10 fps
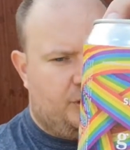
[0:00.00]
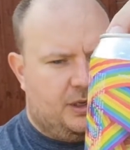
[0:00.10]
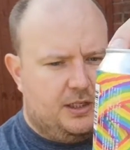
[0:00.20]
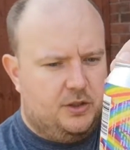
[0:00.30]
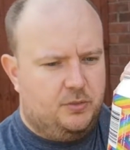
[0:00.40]

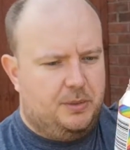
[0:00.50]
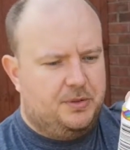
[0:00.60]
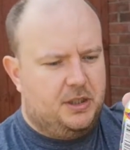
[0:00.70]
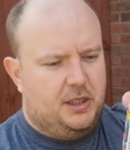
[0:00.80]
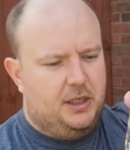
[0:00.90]
Vocation's
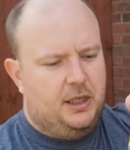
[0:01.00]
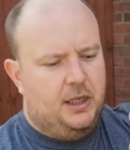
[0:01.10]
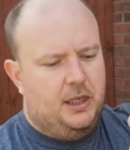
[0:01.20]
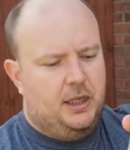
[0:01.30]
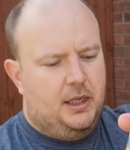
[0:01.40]
website.
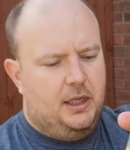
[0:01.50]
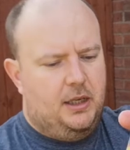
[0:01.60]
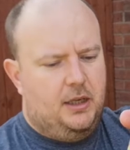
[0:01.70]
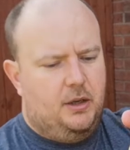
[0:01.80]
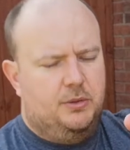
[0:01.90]

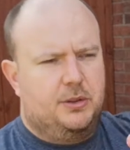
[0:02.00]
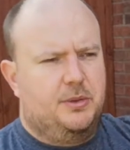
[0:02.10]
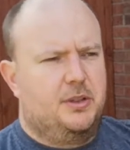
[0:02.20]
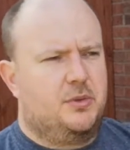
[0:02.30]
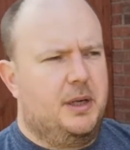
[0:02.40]
Or was it
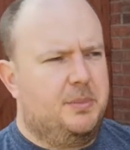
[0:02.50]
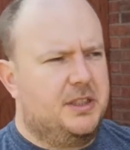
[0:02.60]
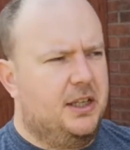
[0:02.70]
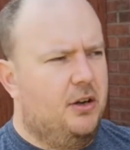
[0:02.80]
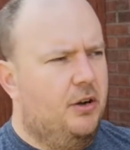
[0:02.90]
with the
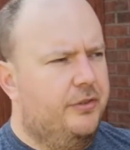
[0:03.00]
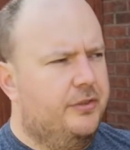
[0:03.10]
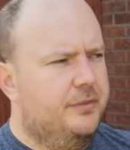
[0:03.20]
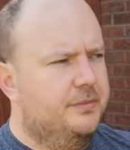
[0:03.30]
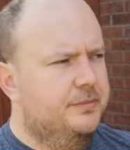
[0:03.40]
20%
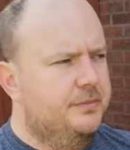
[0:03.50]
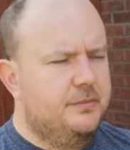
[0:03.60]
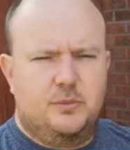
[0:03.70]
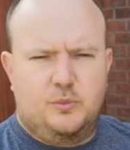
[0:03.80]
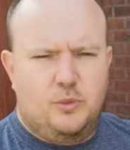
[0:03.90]
off?
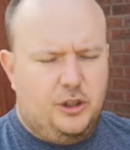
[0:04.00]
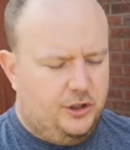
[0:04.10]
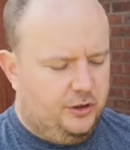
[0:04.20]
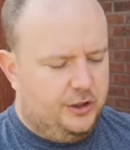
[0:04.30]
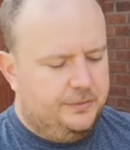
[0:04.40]
One or
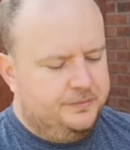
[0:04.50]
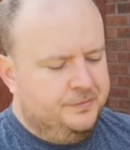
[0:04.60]
the other.